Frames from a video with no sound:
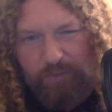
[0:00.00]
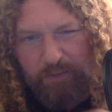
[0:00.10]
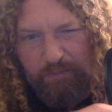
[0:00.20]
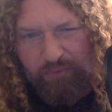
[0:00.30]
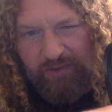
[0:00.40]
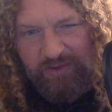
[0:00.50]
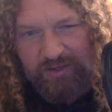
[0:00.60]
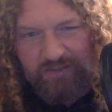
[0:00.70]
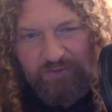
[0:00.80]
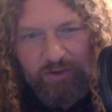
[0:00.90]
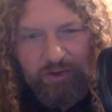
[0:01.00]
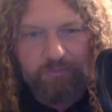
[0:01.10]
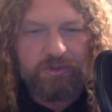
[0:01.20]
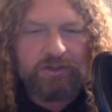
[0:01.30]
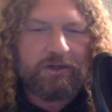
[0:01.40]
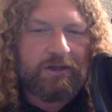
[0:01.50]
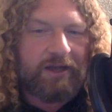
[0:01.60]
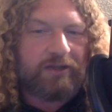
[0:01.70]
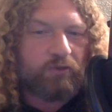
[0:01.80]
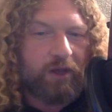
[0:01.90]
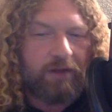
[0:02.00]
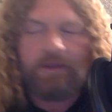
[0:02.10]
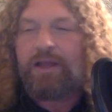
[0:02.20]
the previous volumes as well.